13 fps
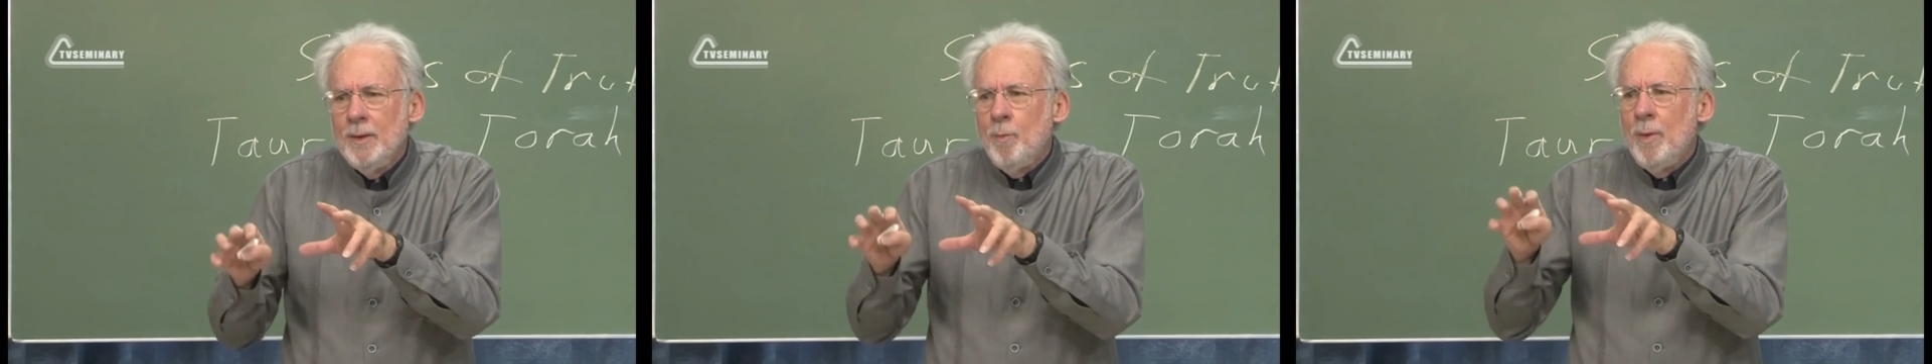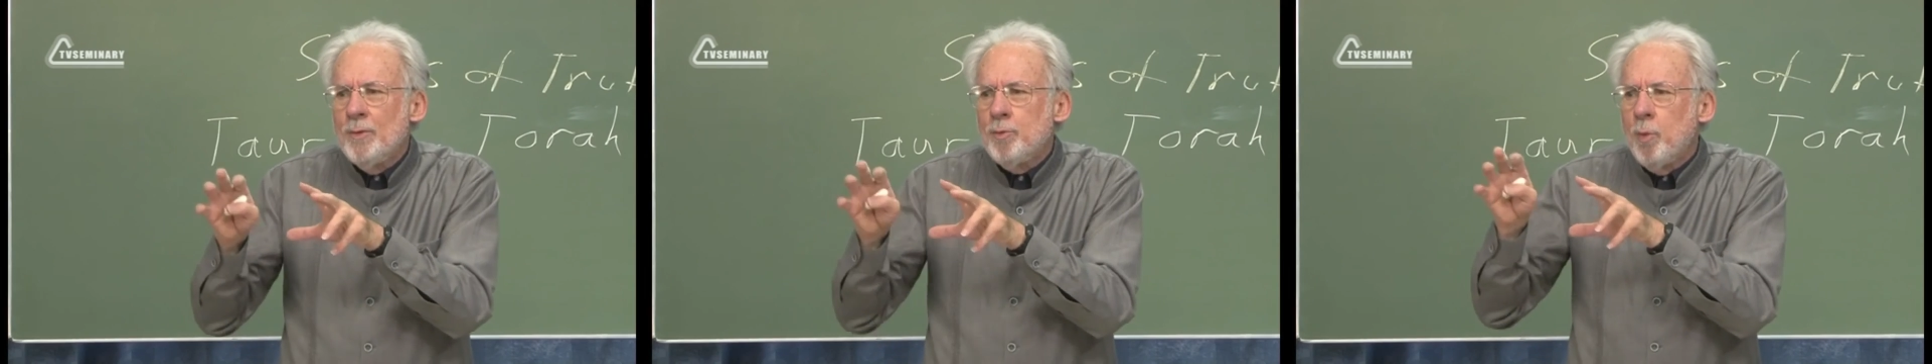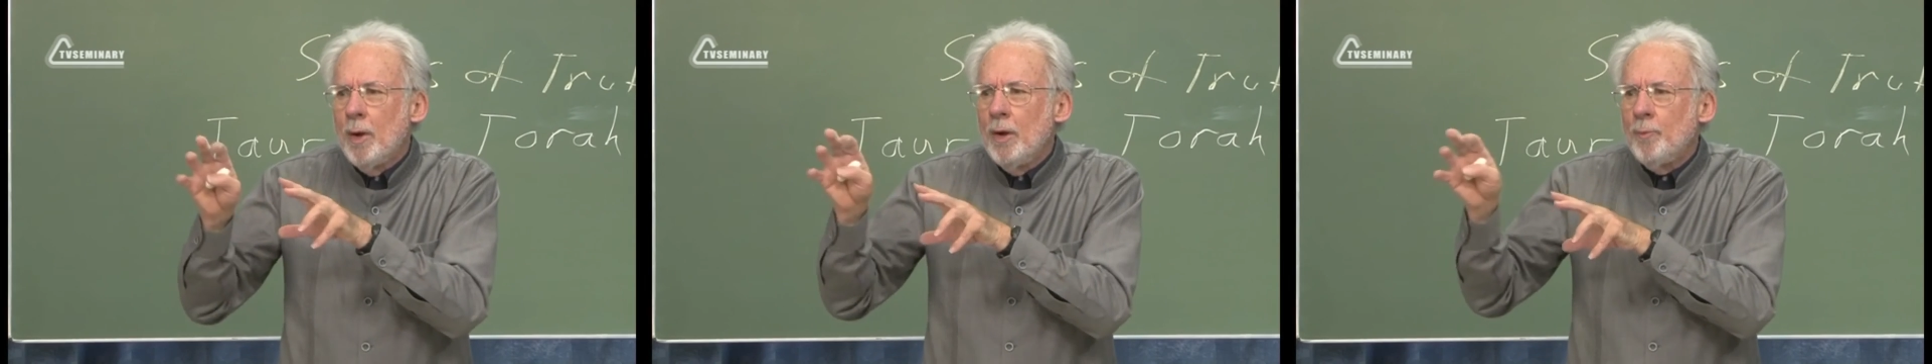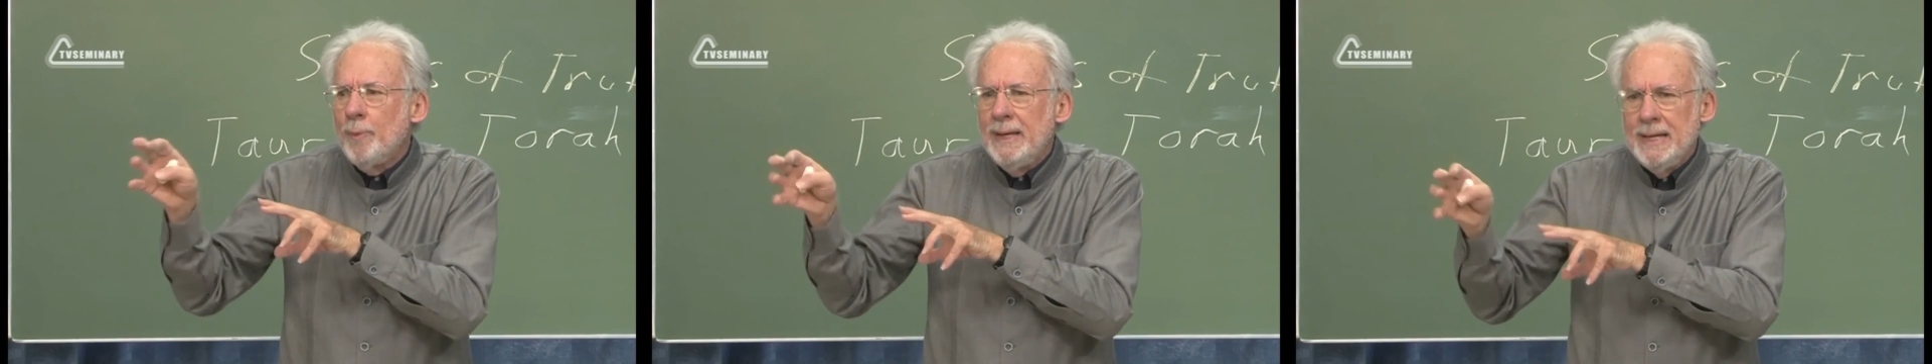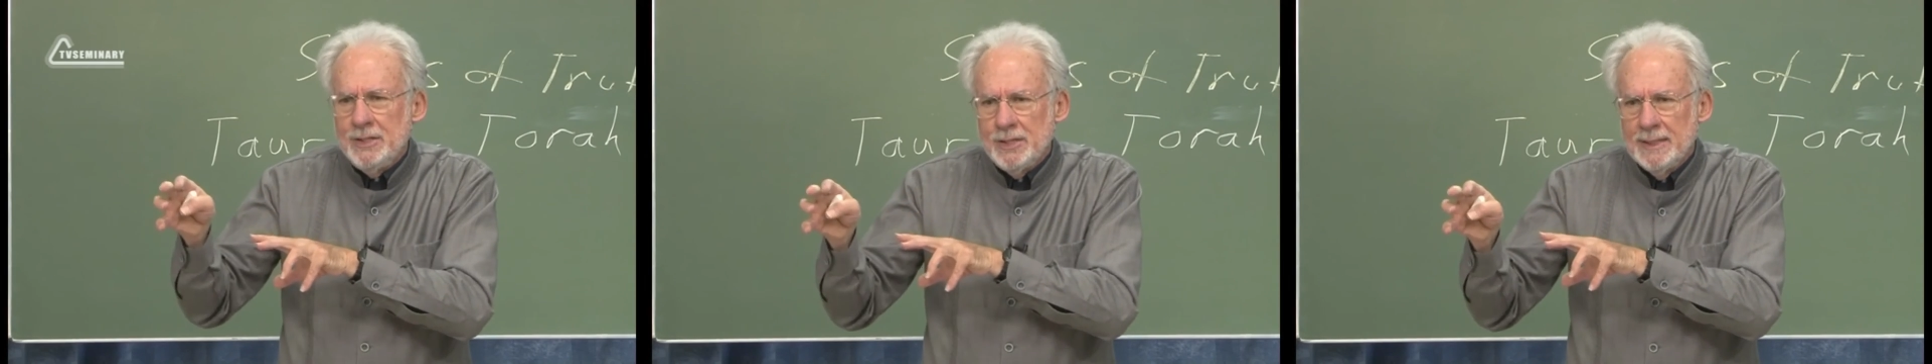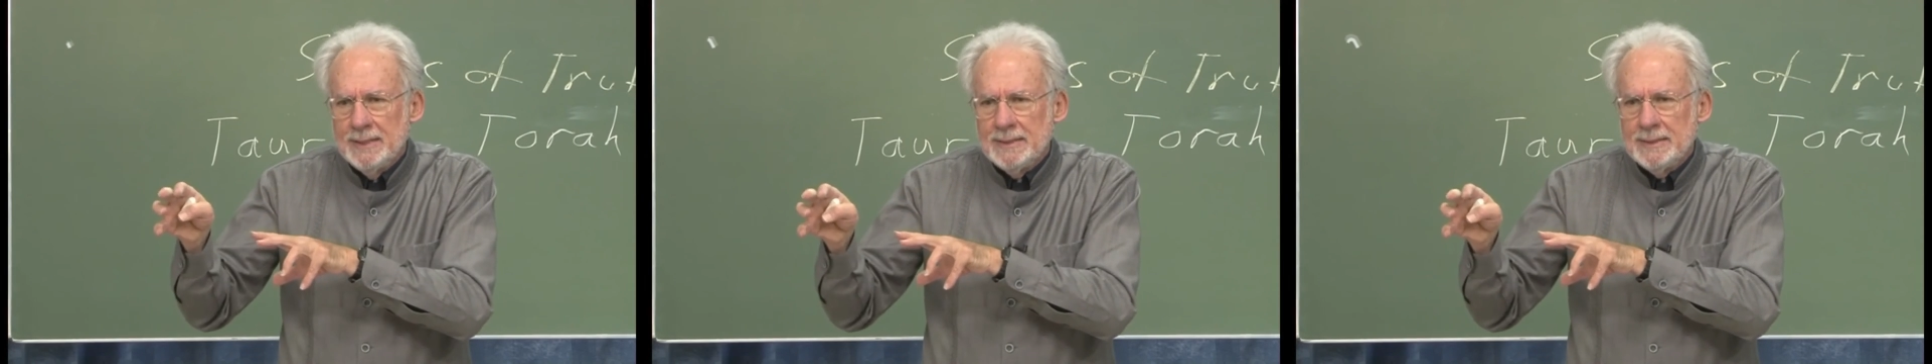with world
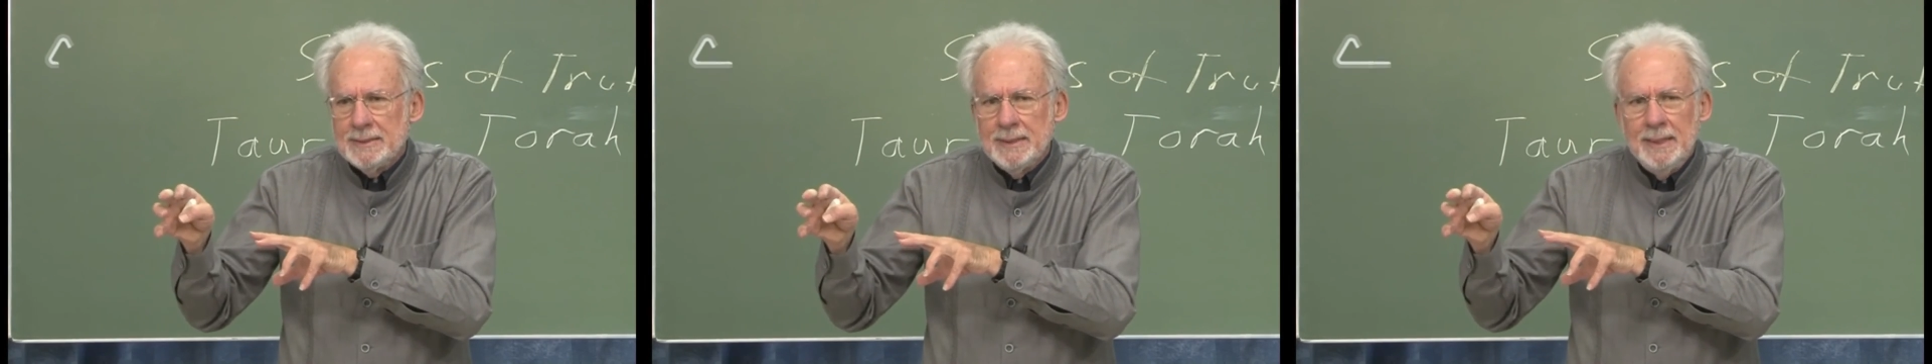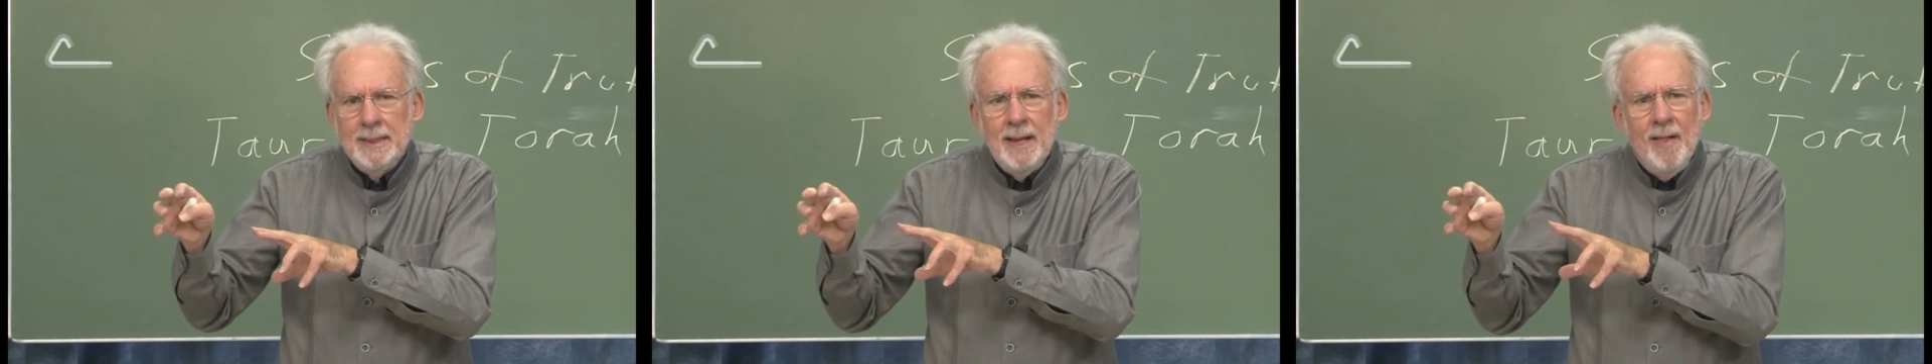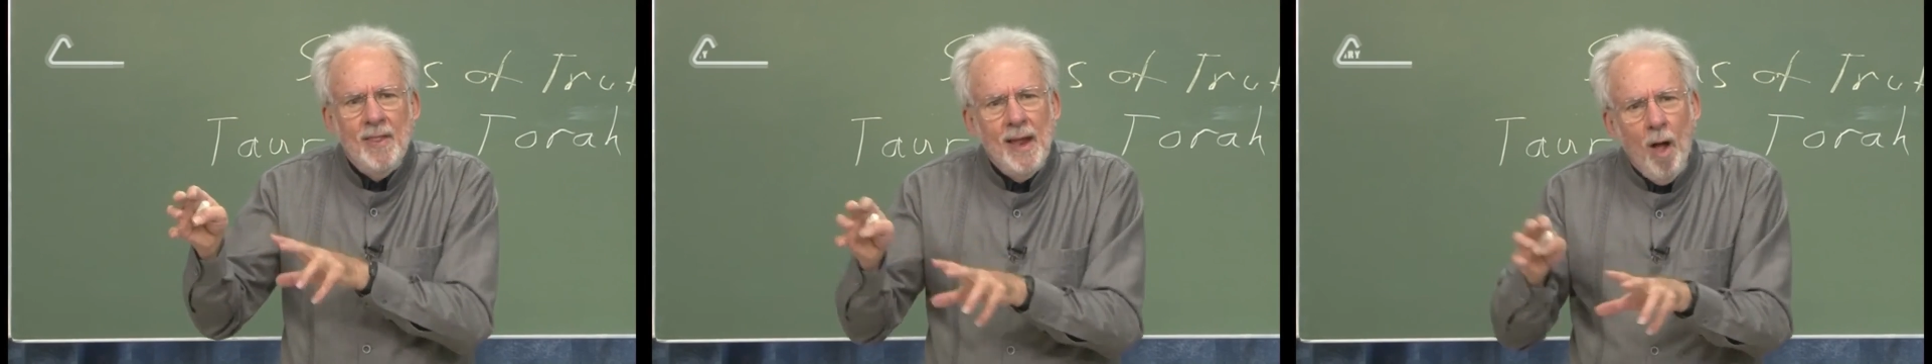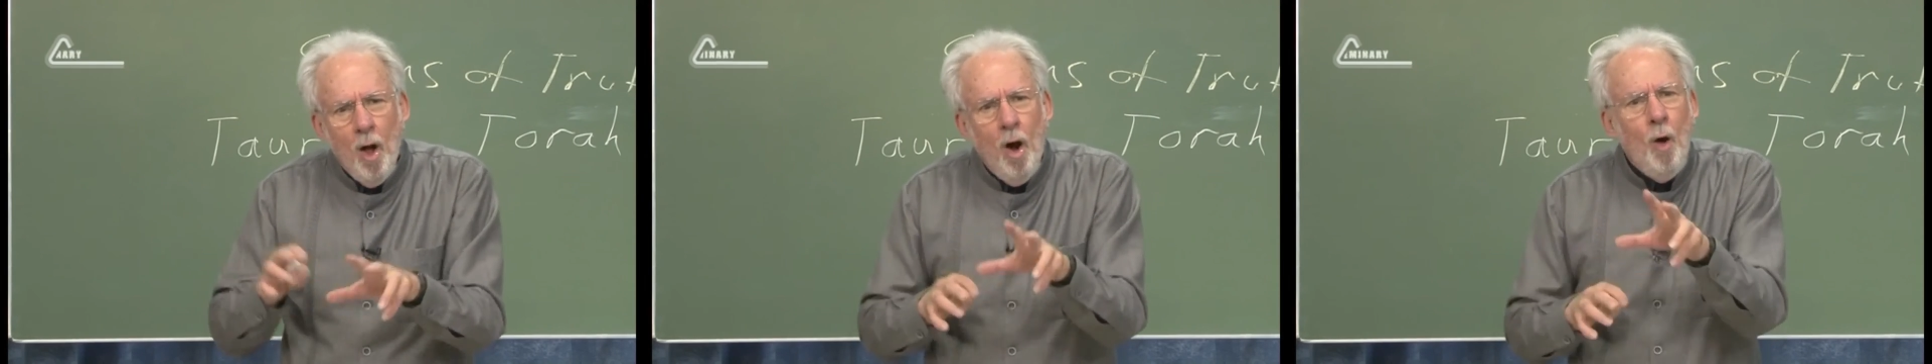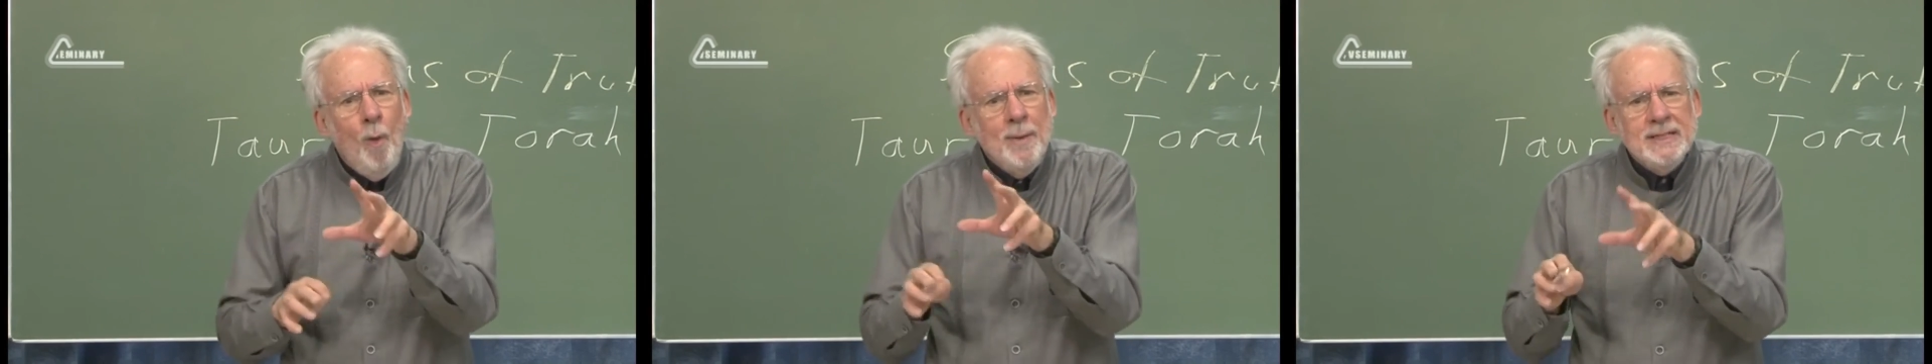religions, they always